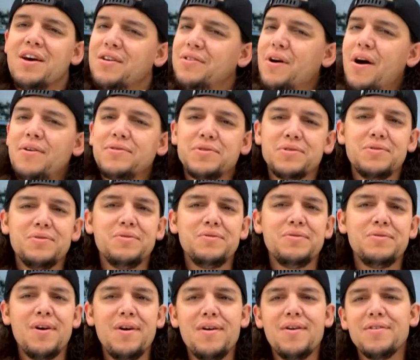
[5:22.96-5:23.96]
Knows her
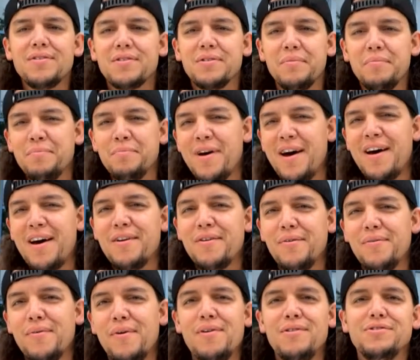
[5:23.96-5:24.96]
worth no
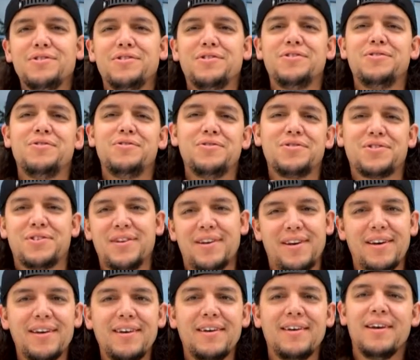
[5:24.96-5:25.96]
matter what you
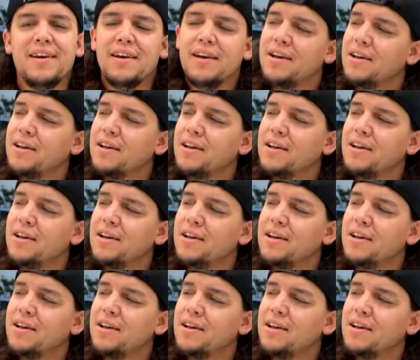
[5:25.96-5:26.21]
say.